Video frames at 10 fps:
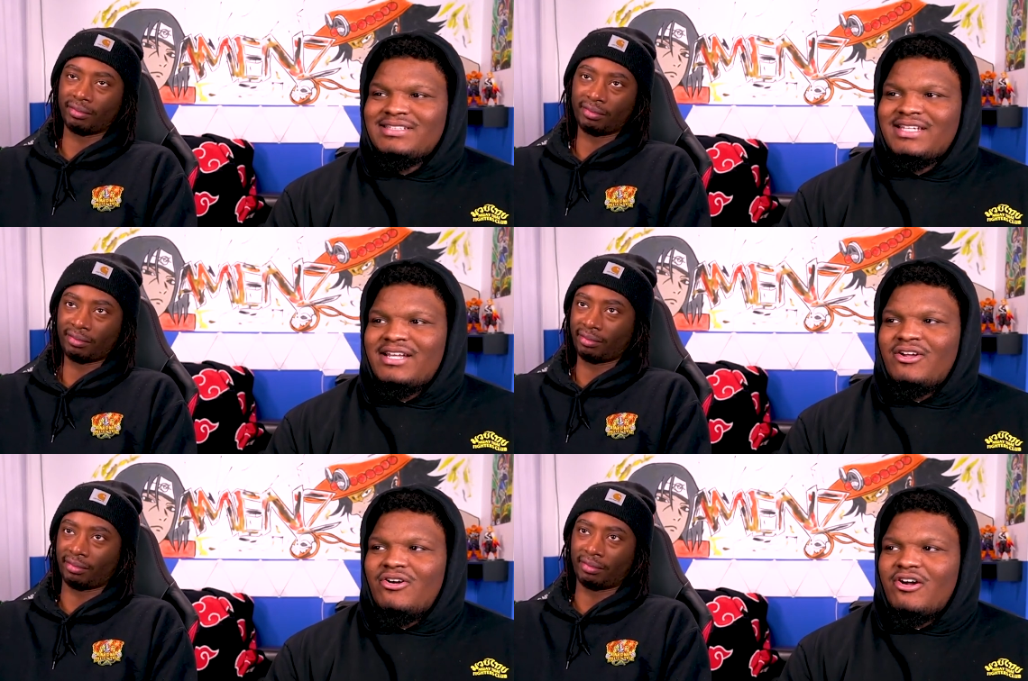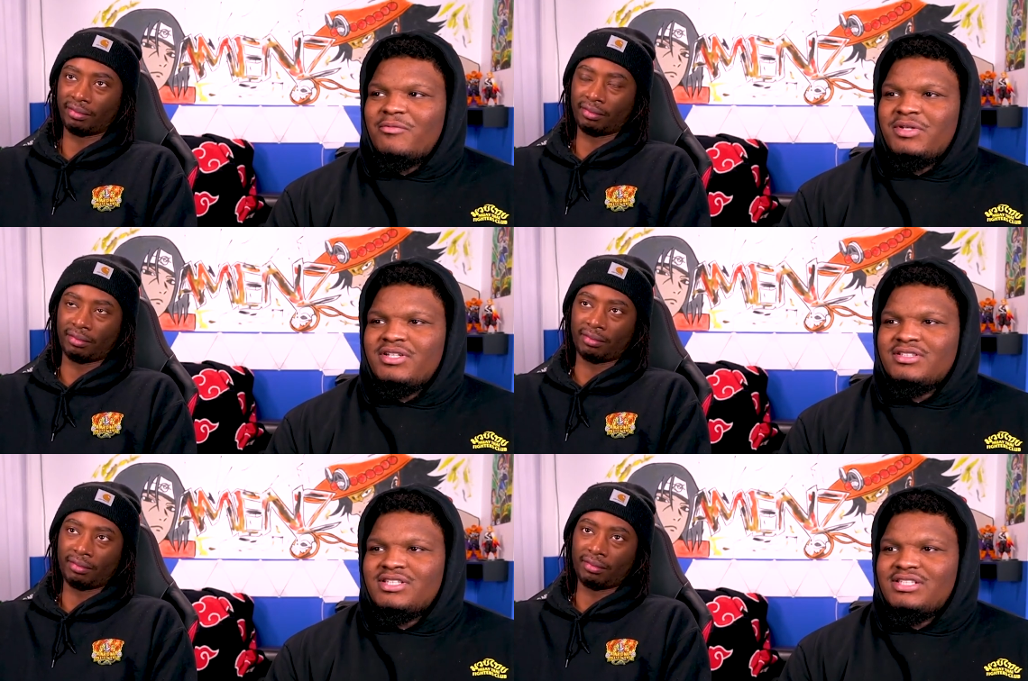Speaker 1: kind of hard
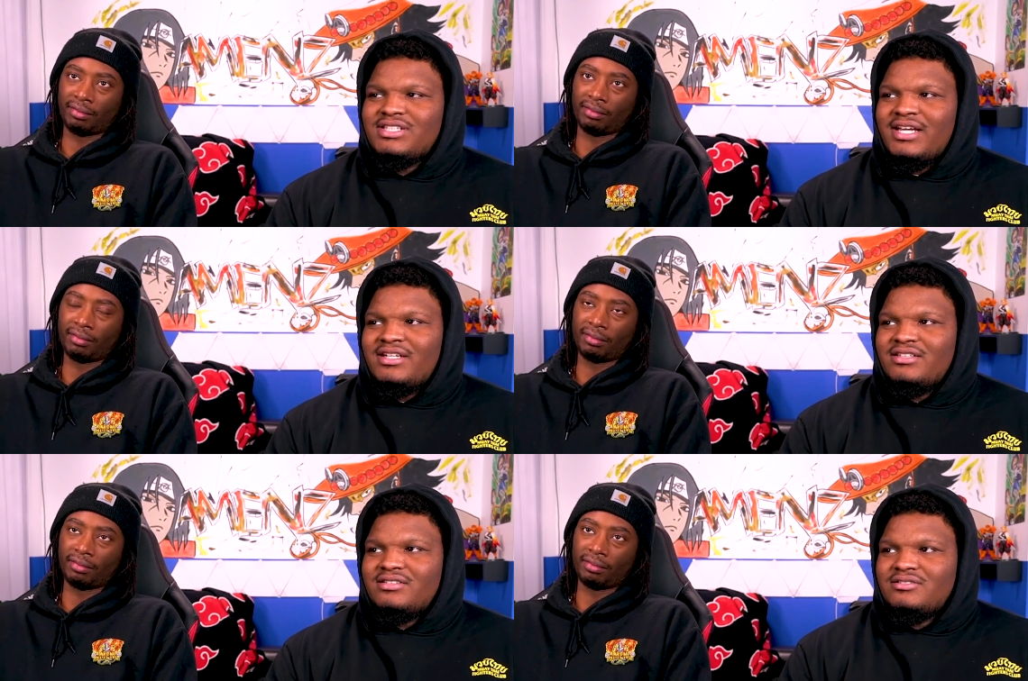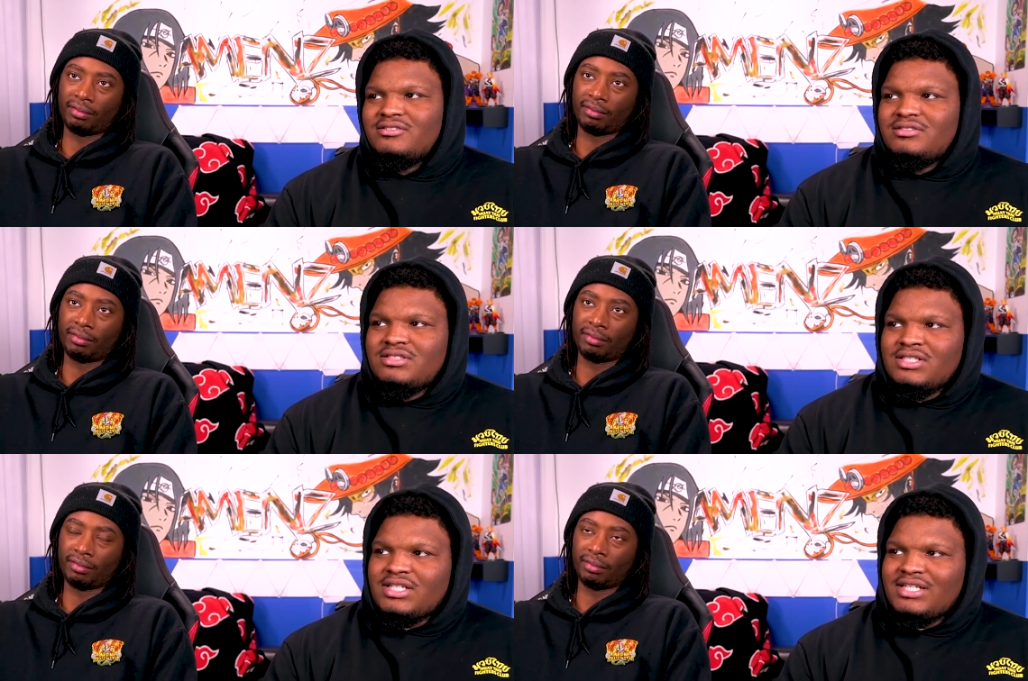because he's kind
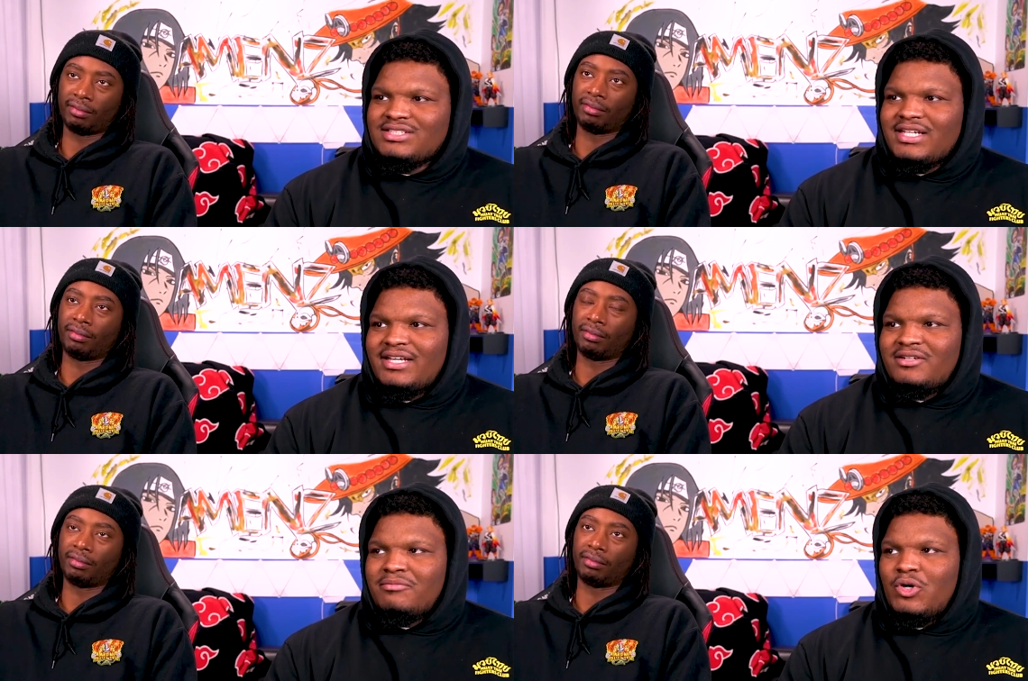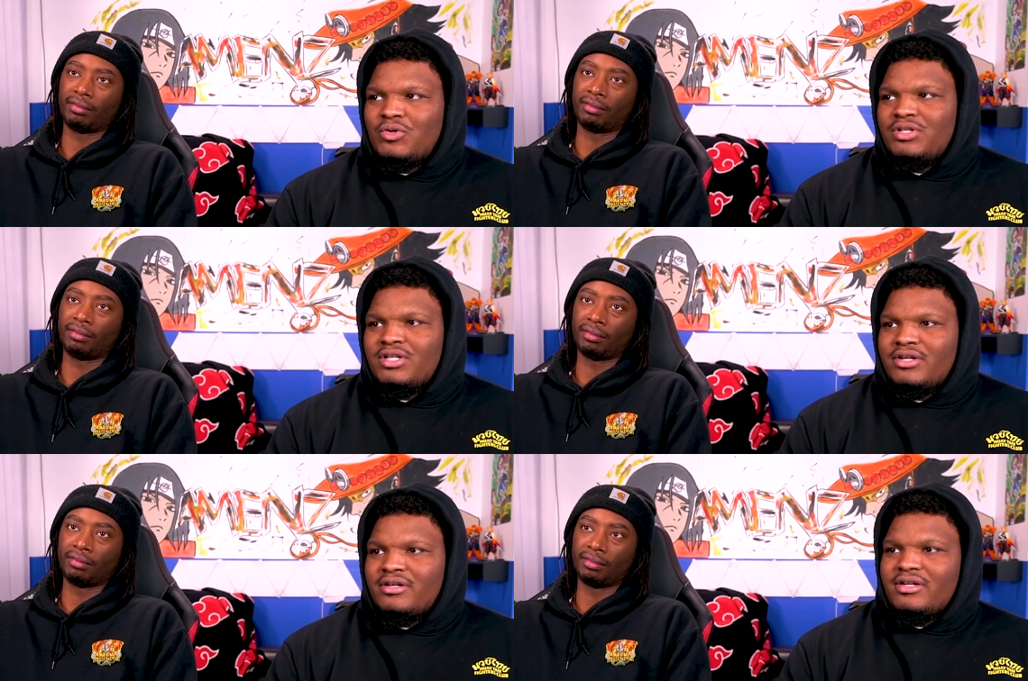of molding
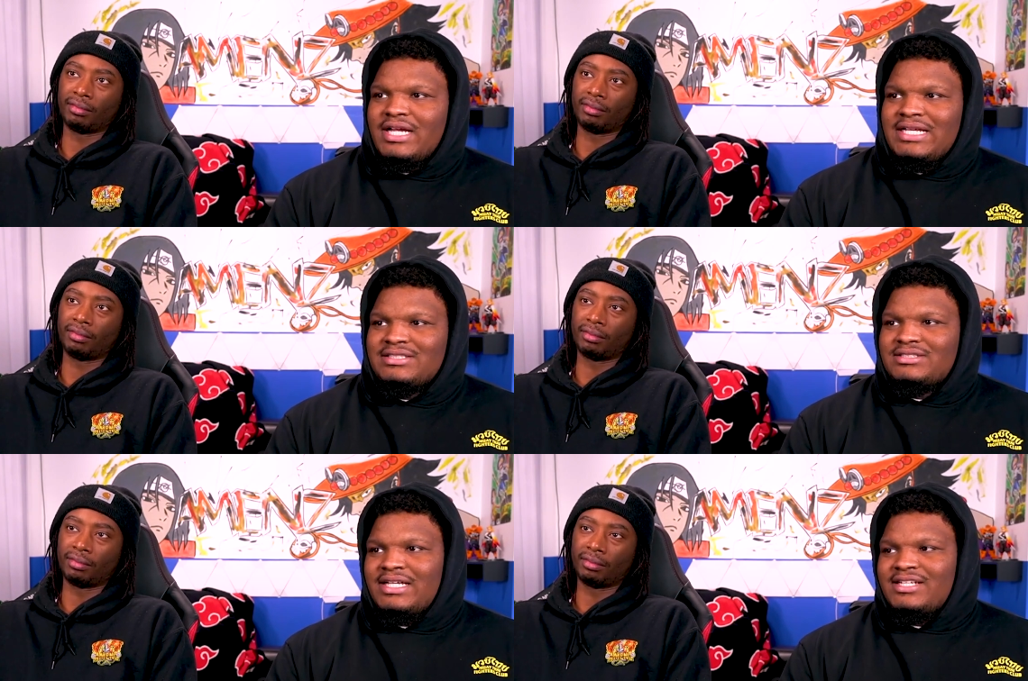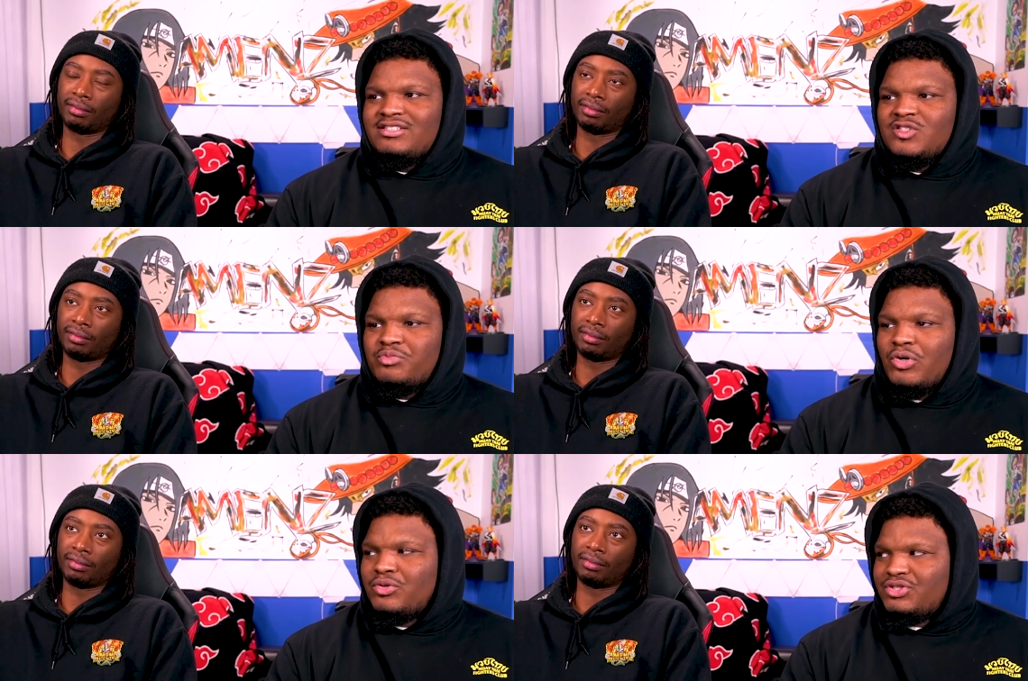her as his
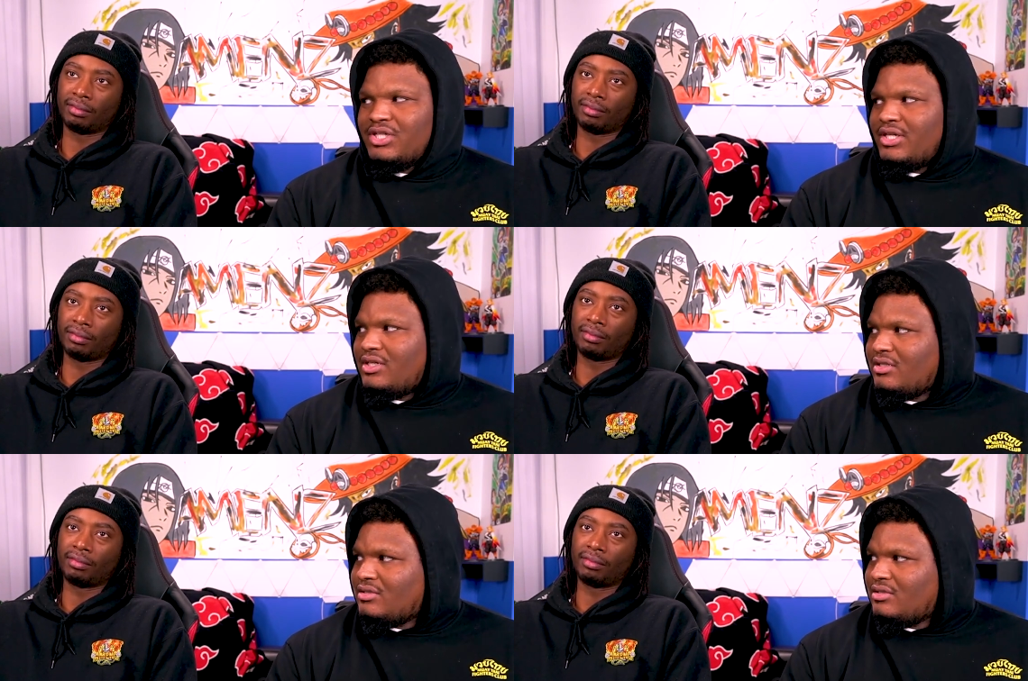protege.